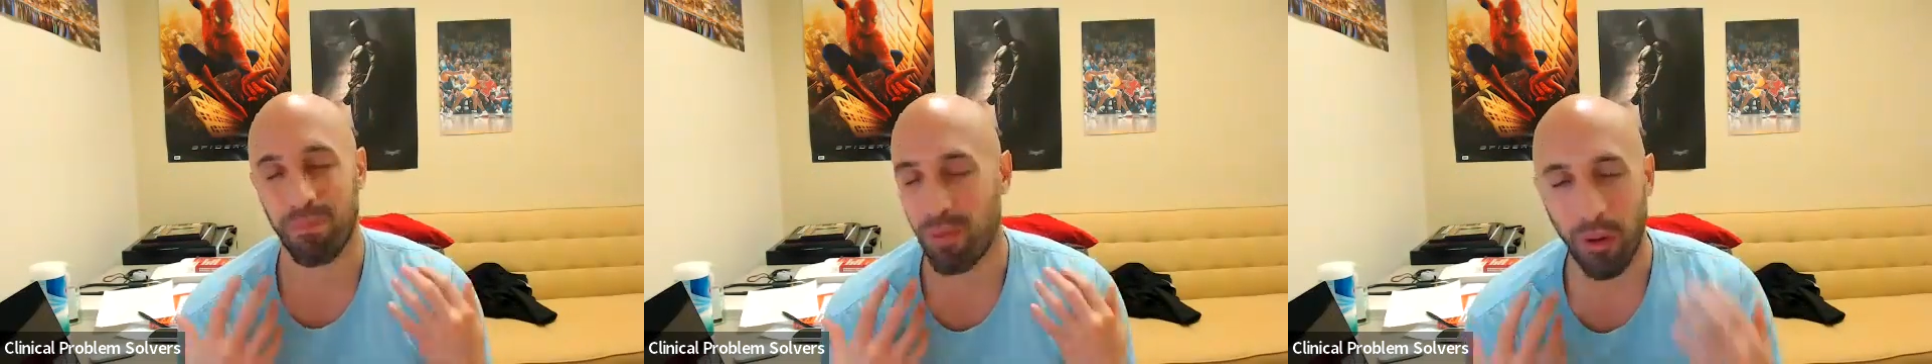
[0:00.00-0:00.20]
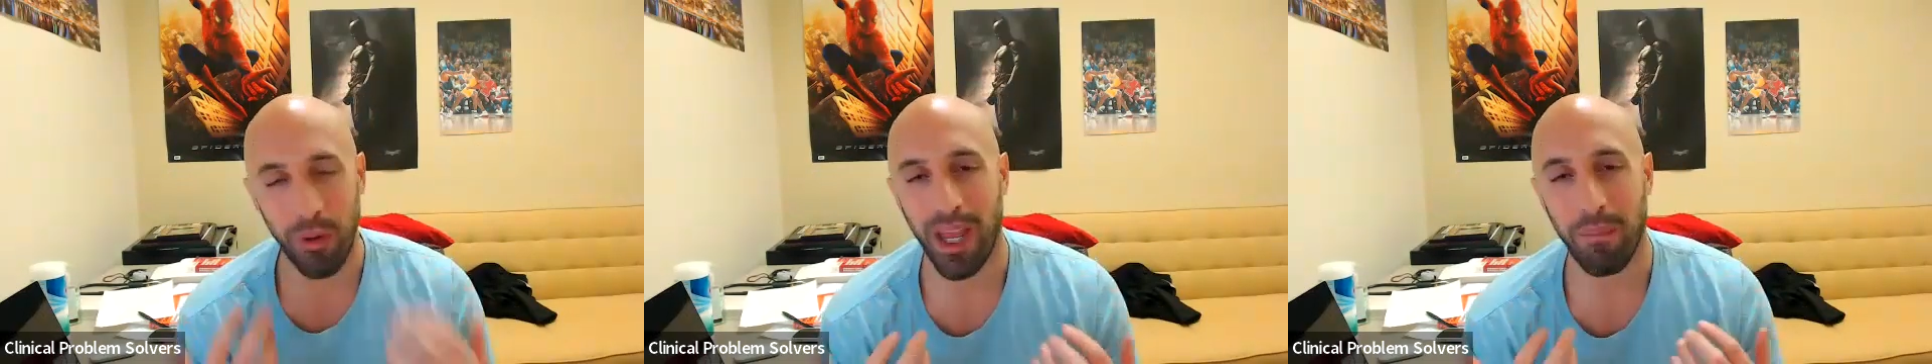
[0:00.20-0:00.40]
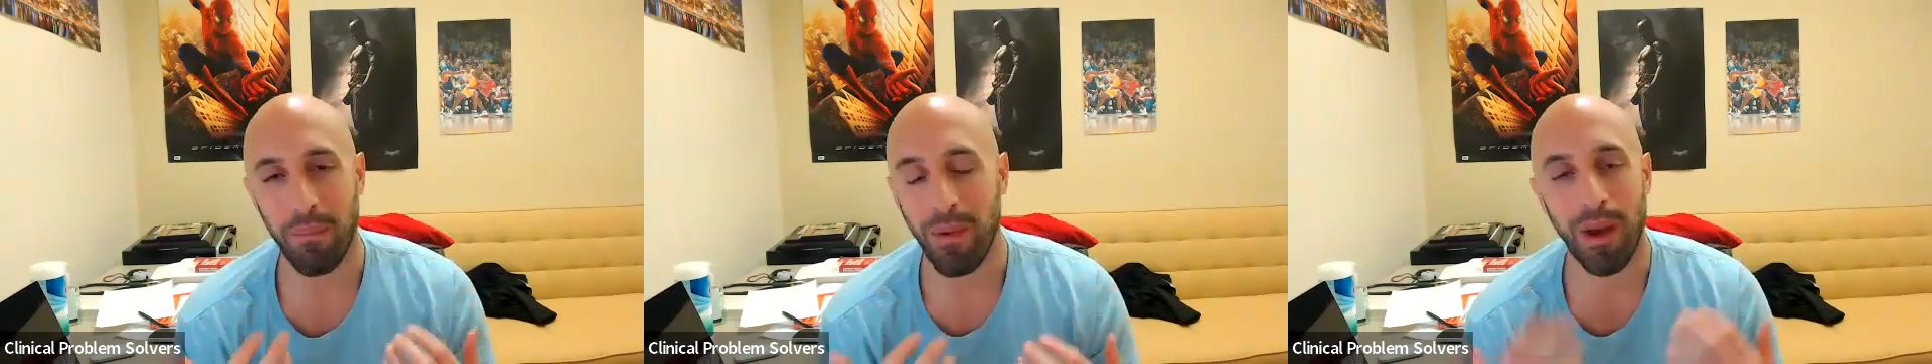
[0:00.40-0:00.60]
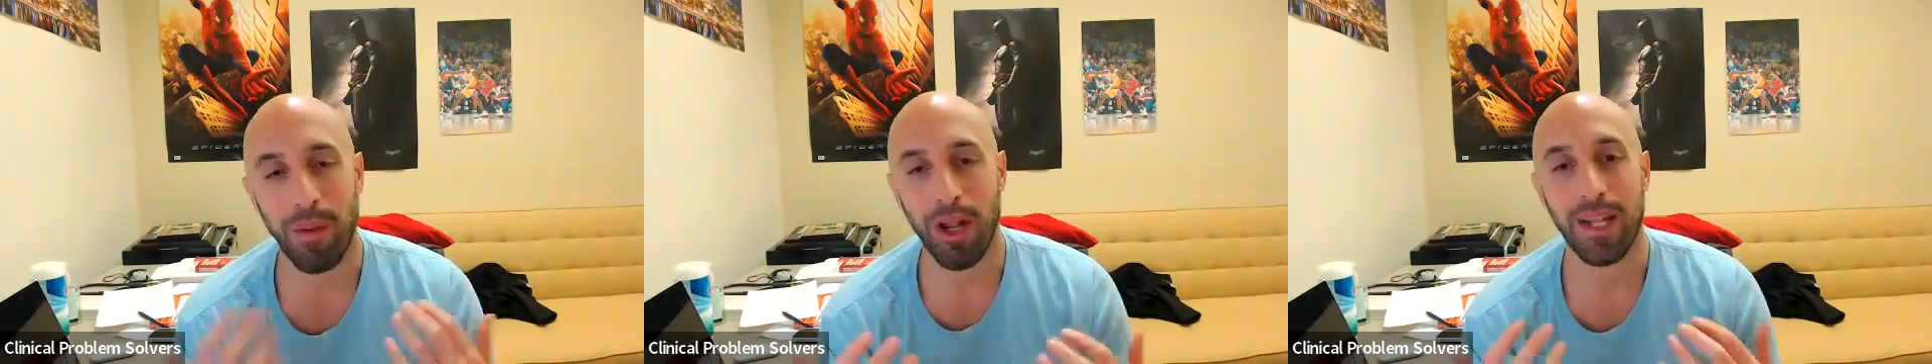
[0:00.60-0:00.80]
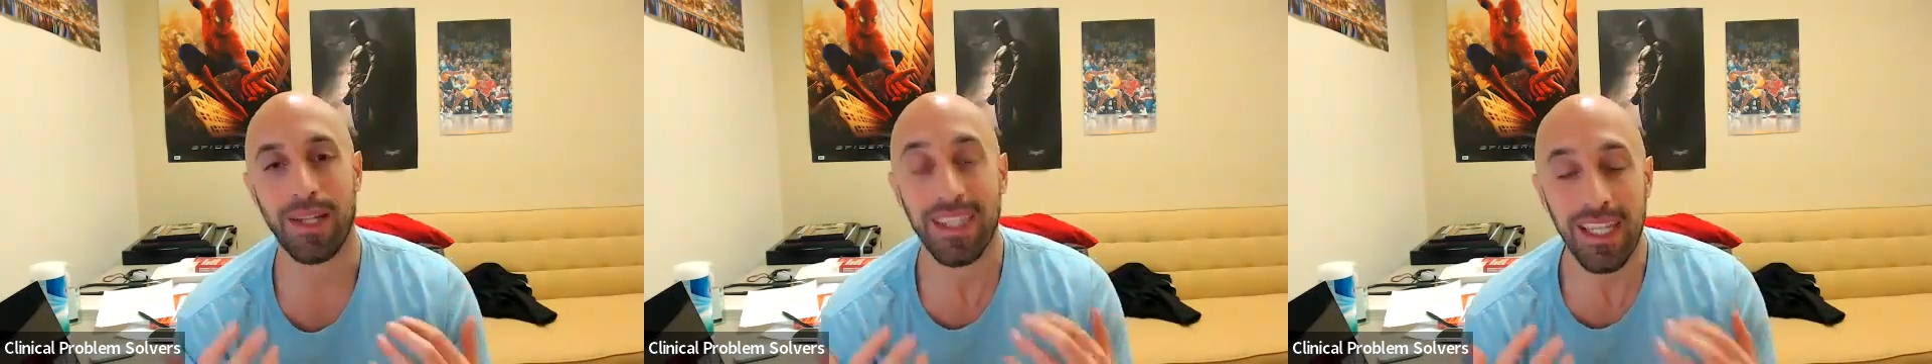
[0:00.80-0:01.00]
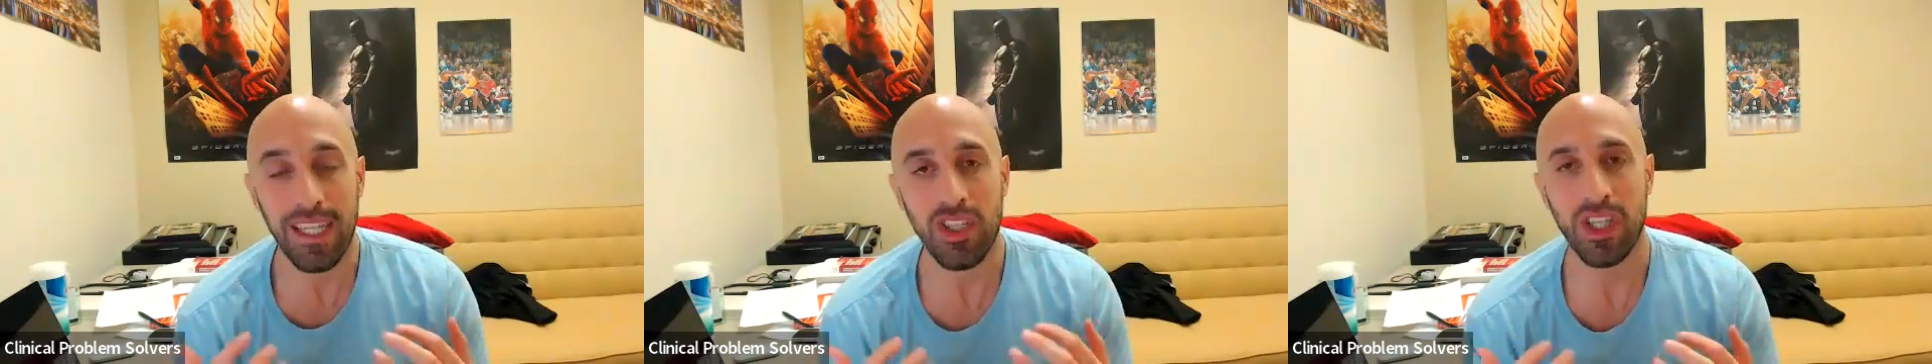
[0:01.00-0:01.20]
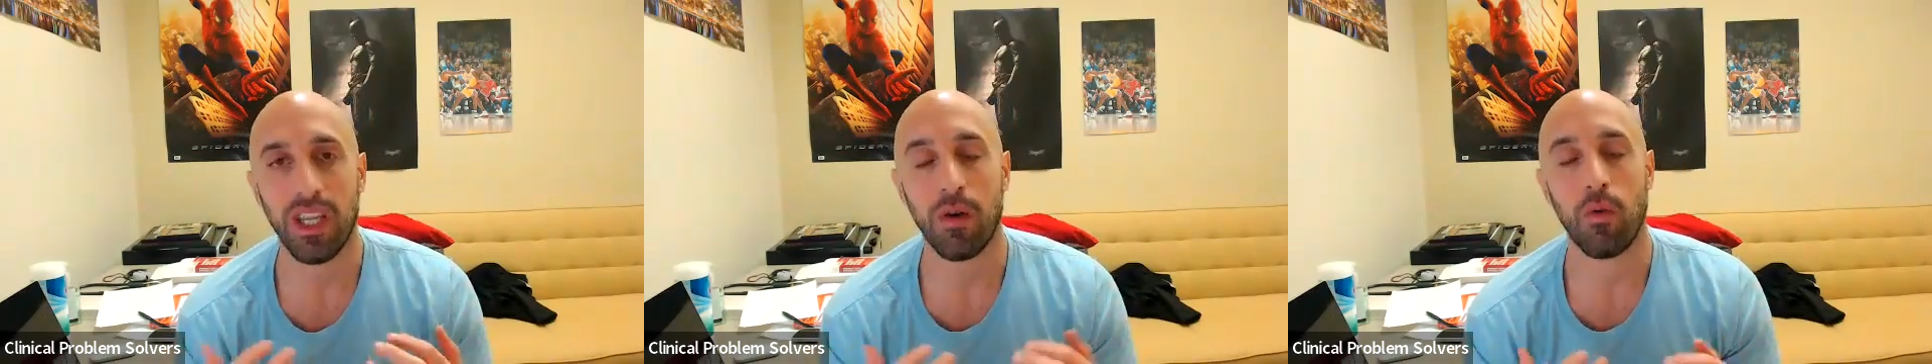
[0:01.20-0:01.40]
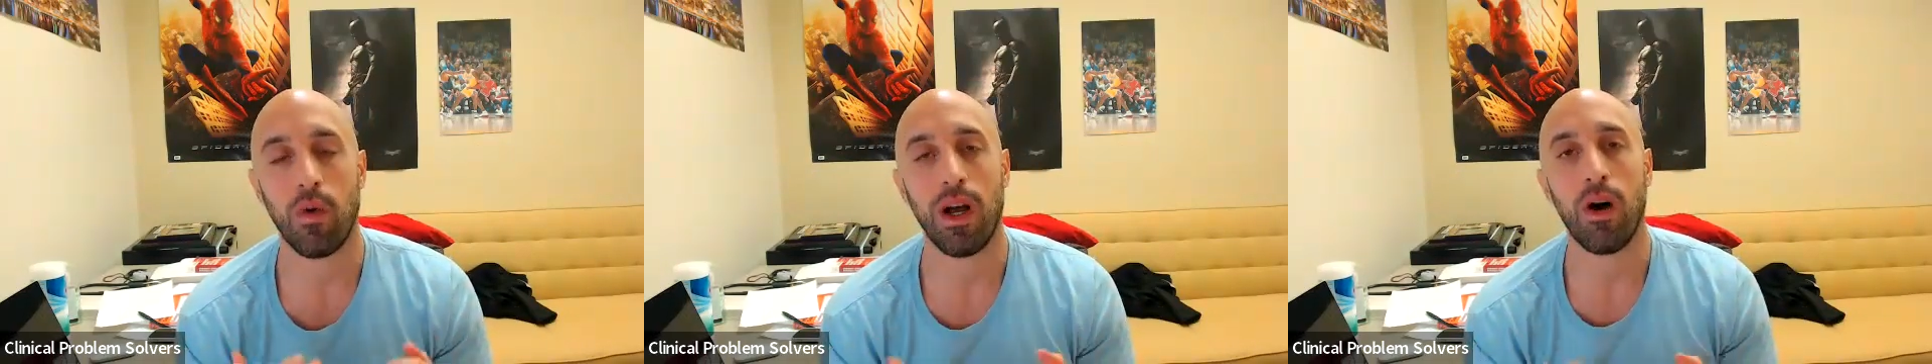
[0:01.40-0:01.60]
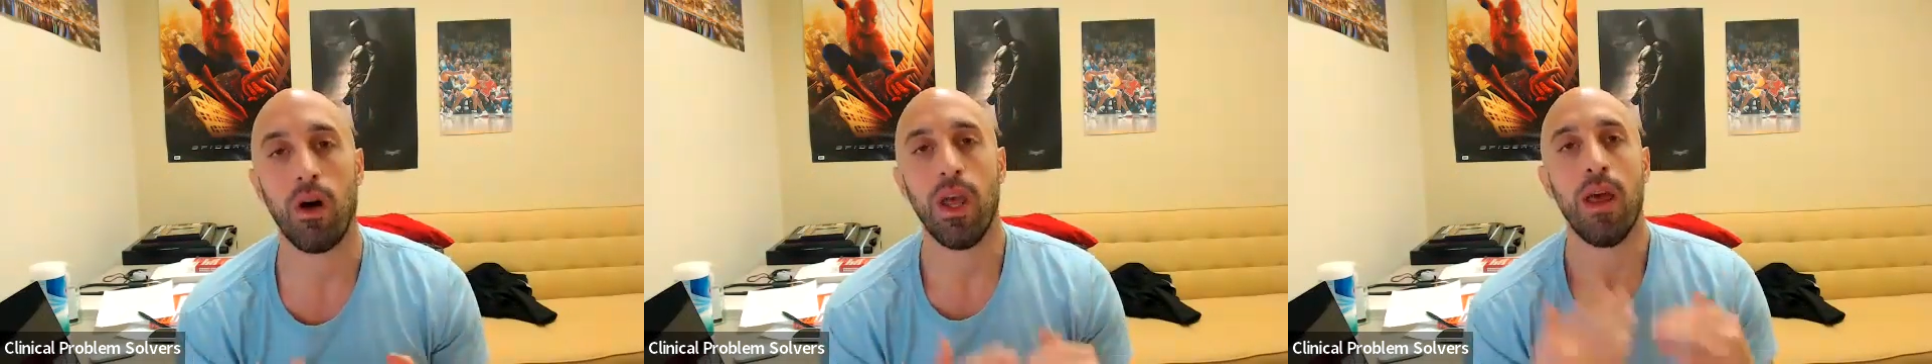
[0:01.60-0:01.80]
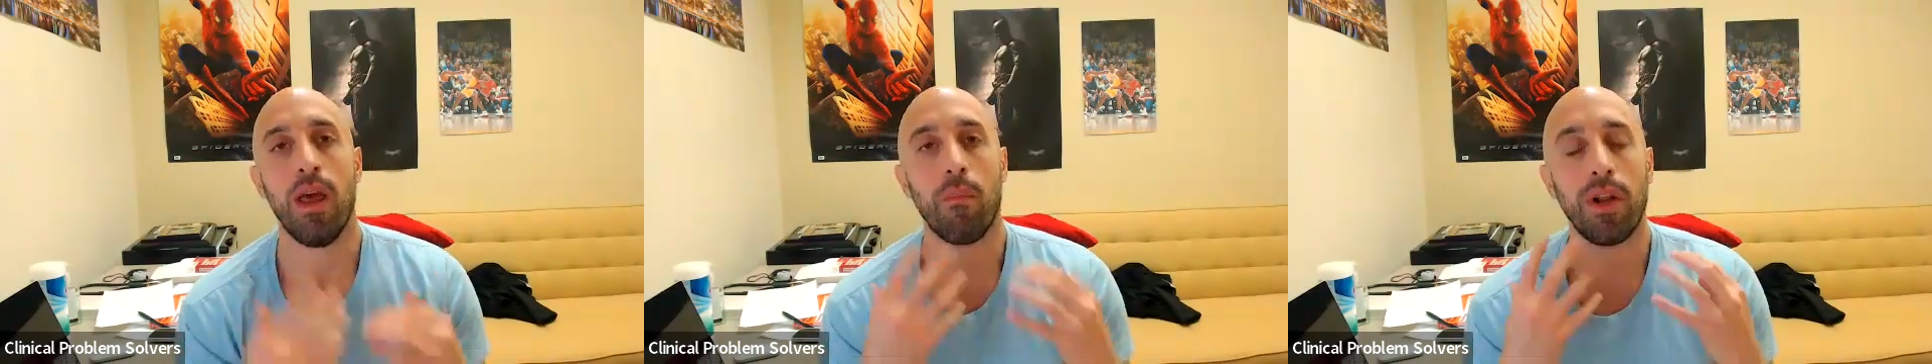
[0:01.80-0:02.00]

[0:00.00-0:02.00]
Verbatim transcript: Probably maybe I'm not teaching it well,